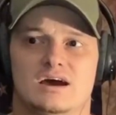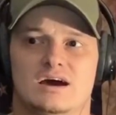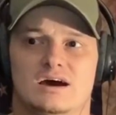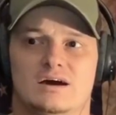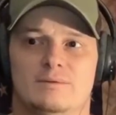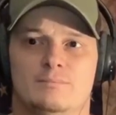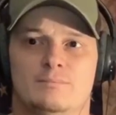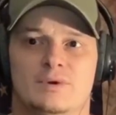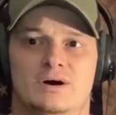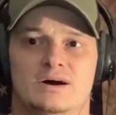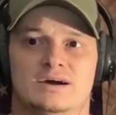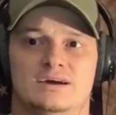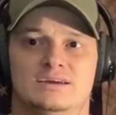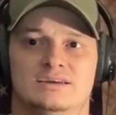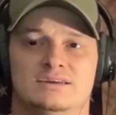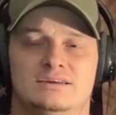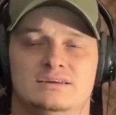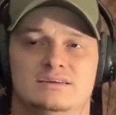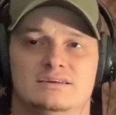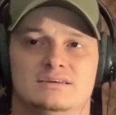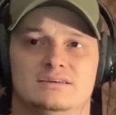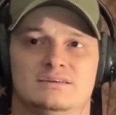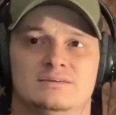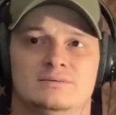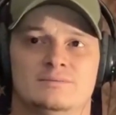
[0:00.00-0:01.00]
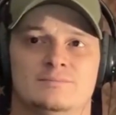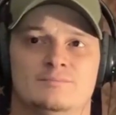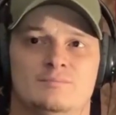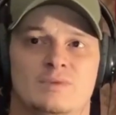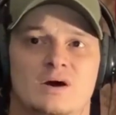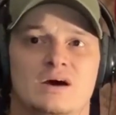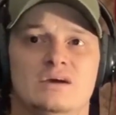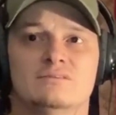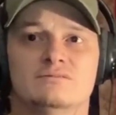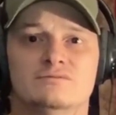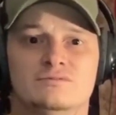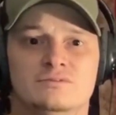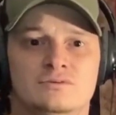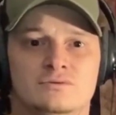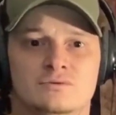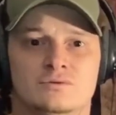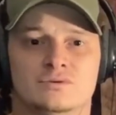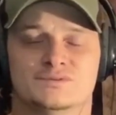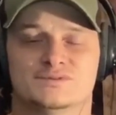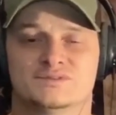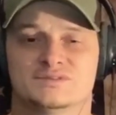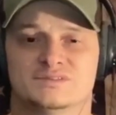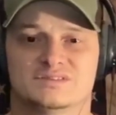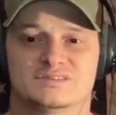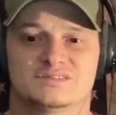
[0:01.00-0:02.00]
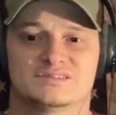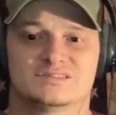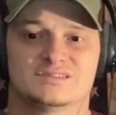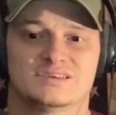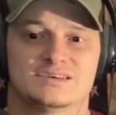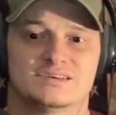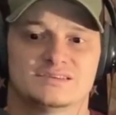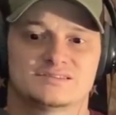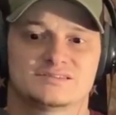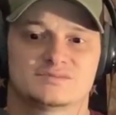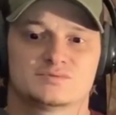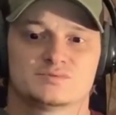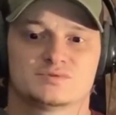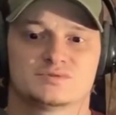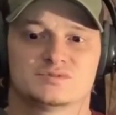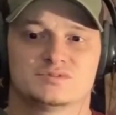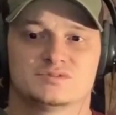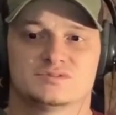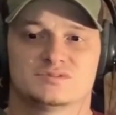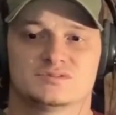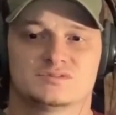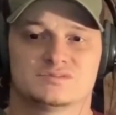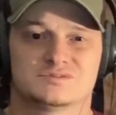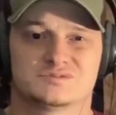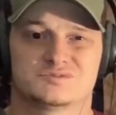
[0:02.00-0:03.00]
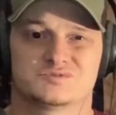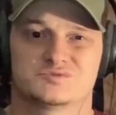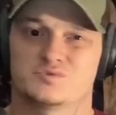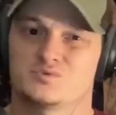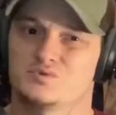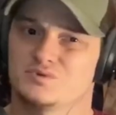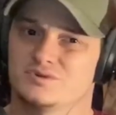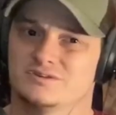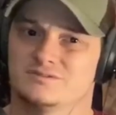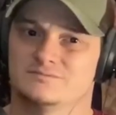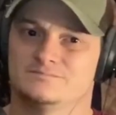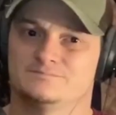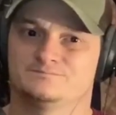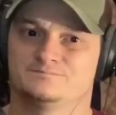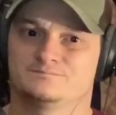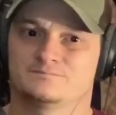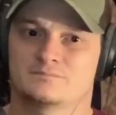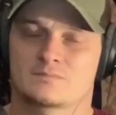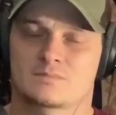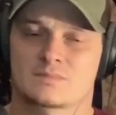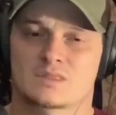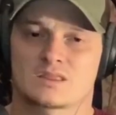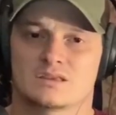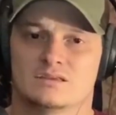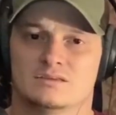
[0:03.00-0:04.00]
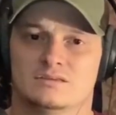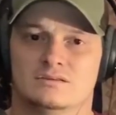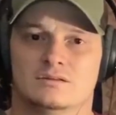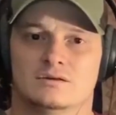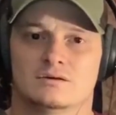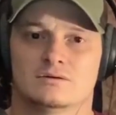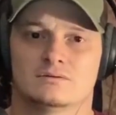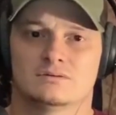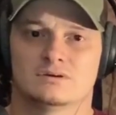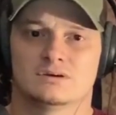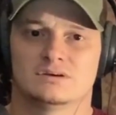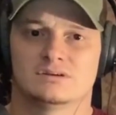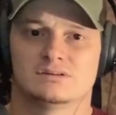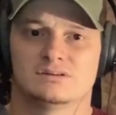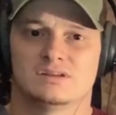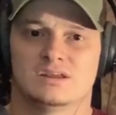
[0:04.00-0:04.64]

my my view of success was just distorted, you know, and,